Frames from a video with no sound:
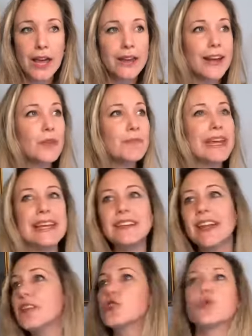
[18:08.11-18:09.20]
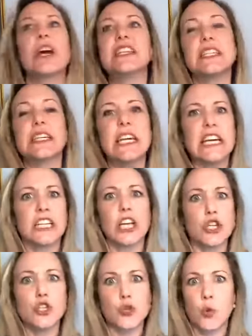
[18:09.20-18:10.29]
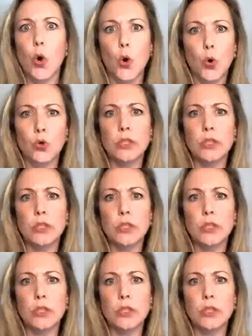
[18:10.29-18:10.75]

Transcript: And I don't mean like trying to control,